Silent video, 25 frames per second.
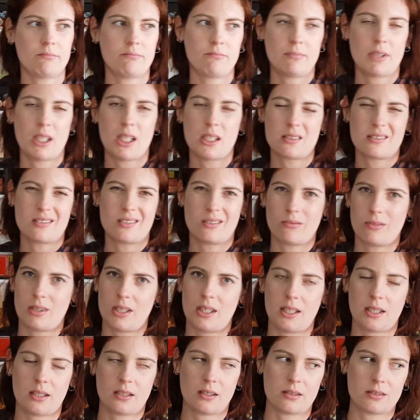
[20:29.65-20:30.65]
it's not
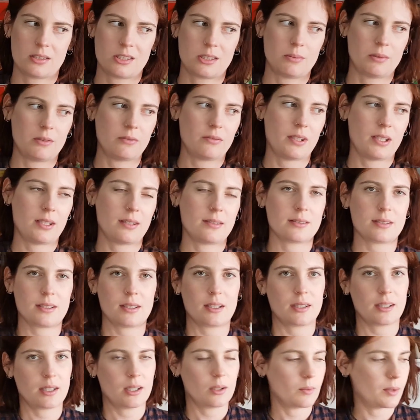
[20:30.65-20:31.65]
really customer facing
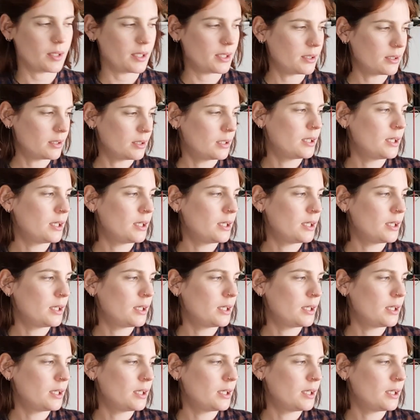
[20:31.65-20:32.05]
in that way.